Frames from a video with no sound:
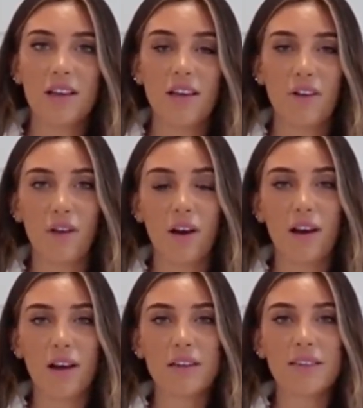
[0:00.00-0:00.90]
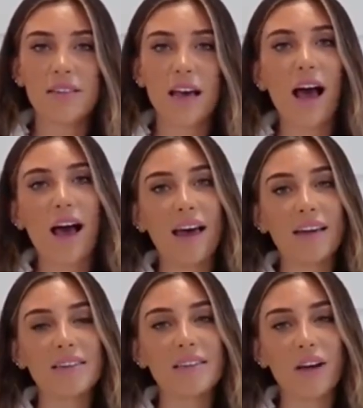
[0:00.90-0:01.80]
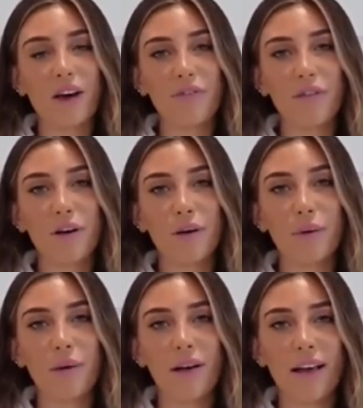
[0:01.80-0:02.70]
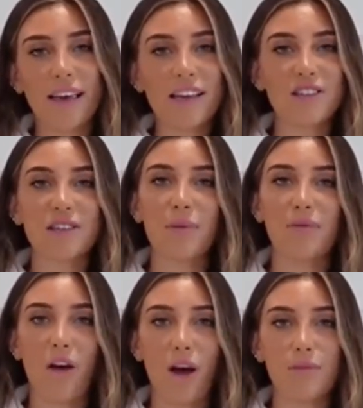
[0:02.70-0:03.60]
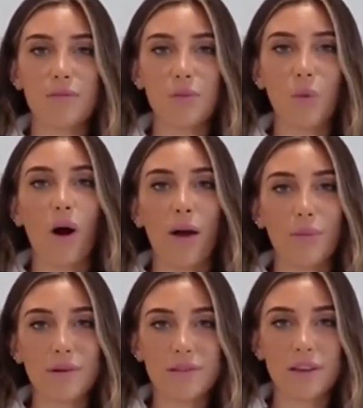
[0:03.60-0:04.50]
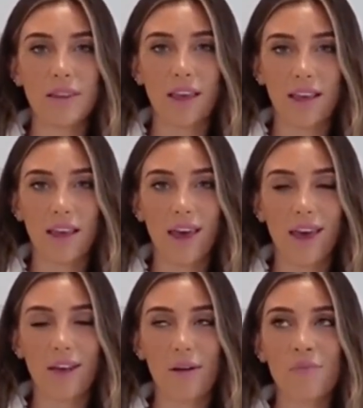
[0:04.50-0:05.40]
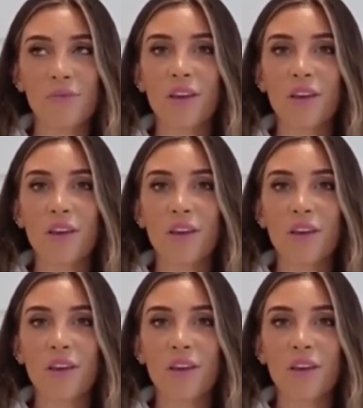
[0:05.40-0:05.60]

Love Island, and I feel like it just confirmed what I was thinking.